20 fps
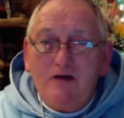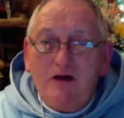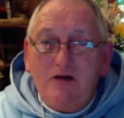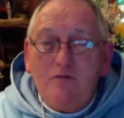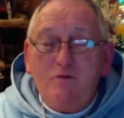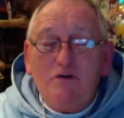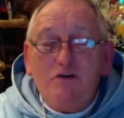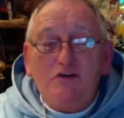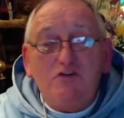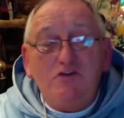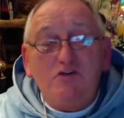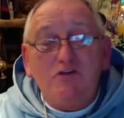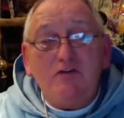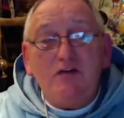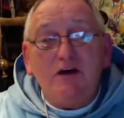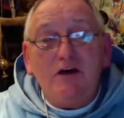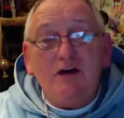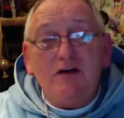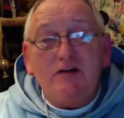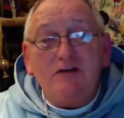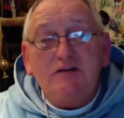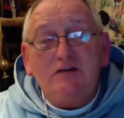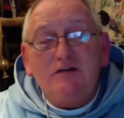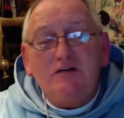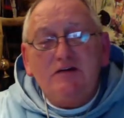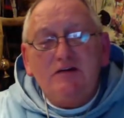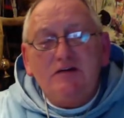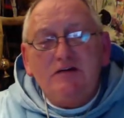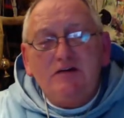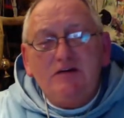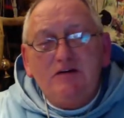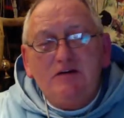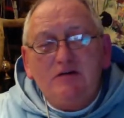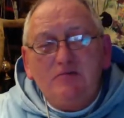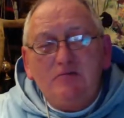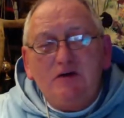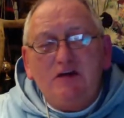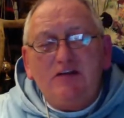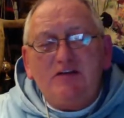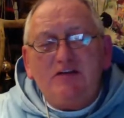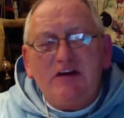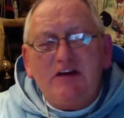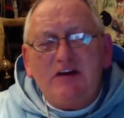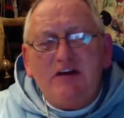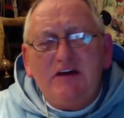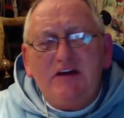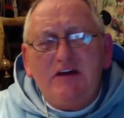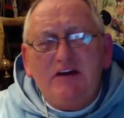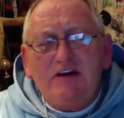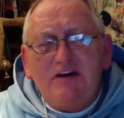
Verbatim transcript: And we do that by taking